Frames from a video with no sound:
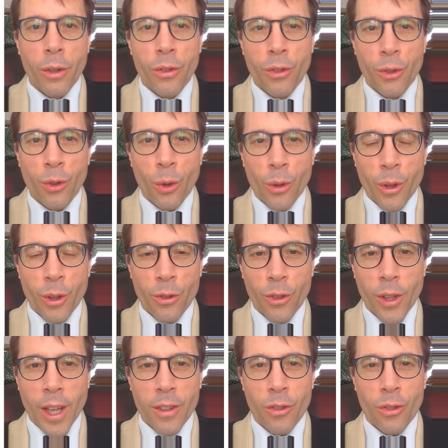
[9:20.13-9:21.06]
could store the
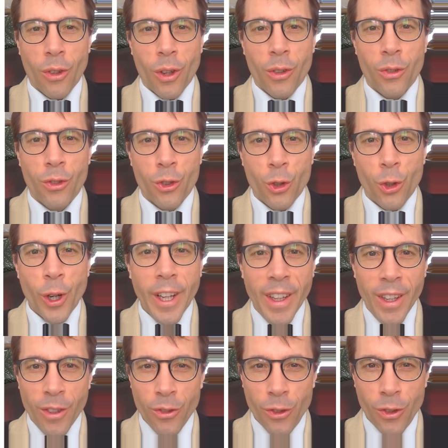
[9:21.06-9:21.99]
sets as
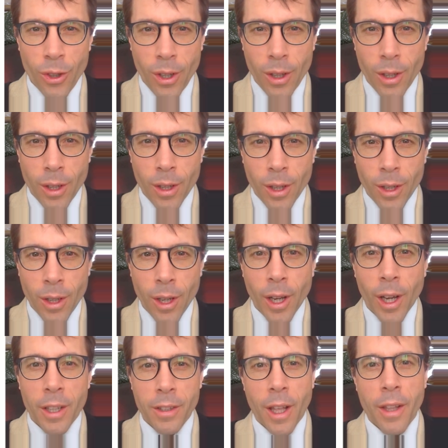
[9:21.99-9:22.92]
trees,
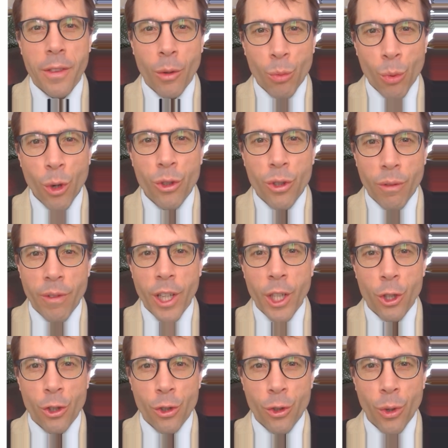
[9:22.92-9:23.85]
and let the root of
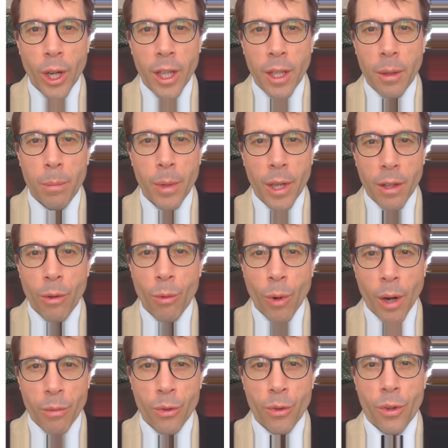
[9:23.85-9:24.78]
each tree be the
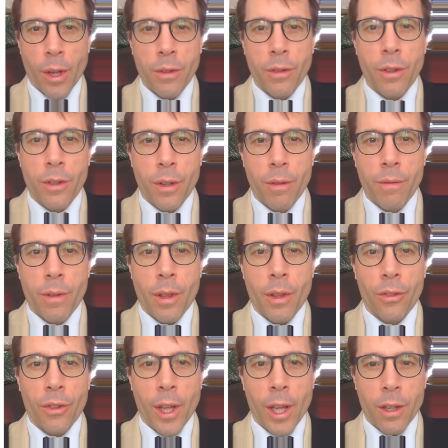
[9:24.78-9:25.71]
representative for
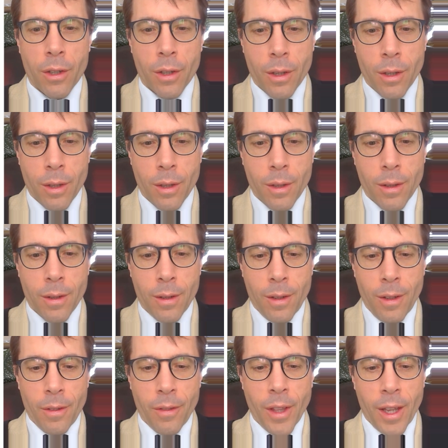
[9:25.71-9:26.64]
the set.
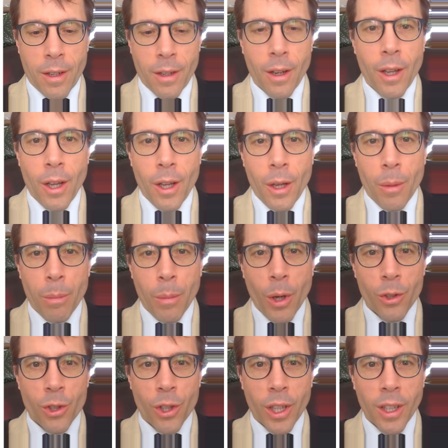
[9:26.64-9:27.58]
Then,
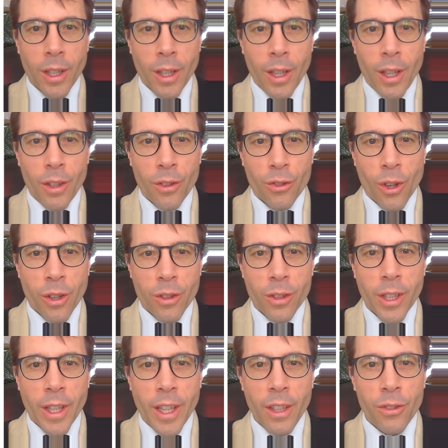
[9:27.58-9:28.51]
merging is
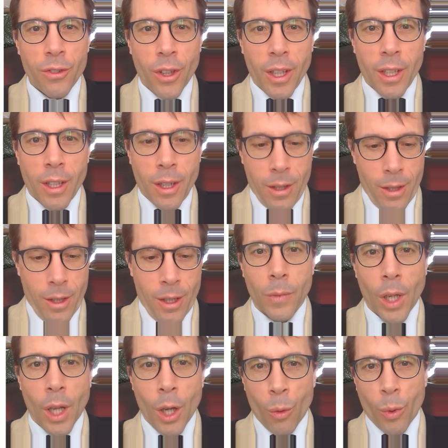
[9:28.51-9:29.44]
totally easy.
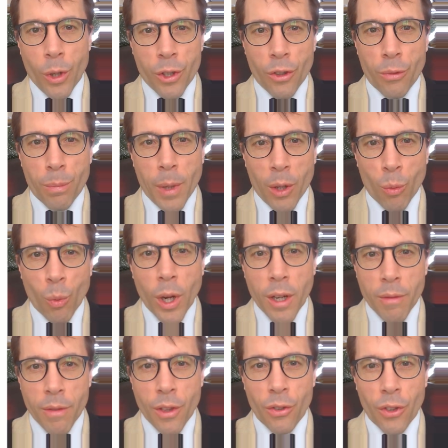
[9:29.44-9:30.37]
We just pick one
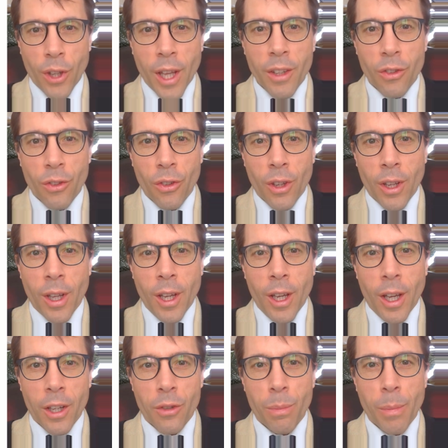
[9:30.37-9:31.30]
of the sets
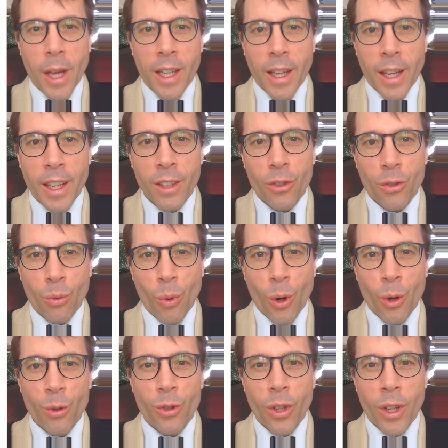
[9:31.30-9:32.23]
and make its
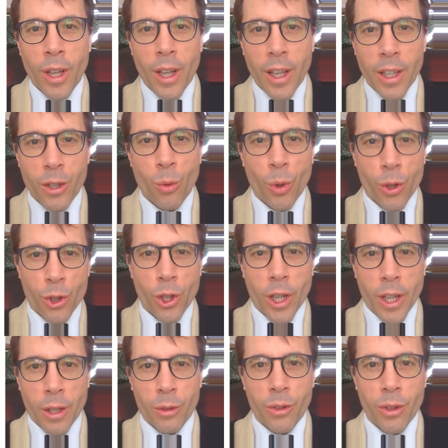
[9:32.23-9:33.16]
root into a
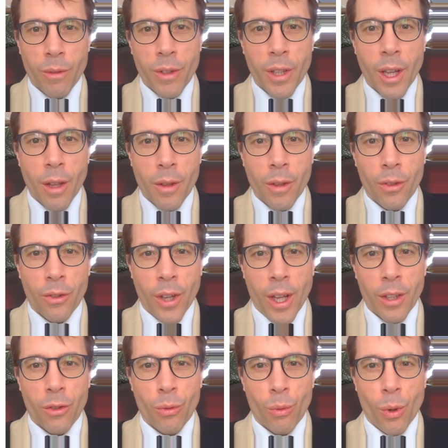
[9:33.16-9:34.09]
child of the other
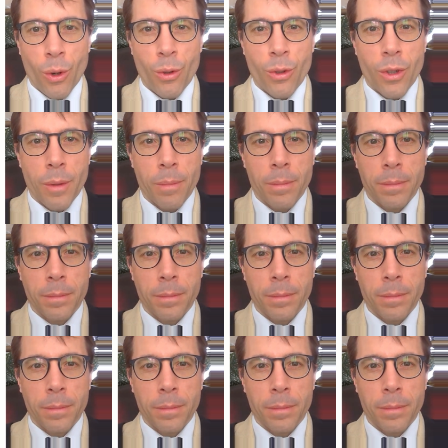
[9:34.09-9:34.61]
set's root.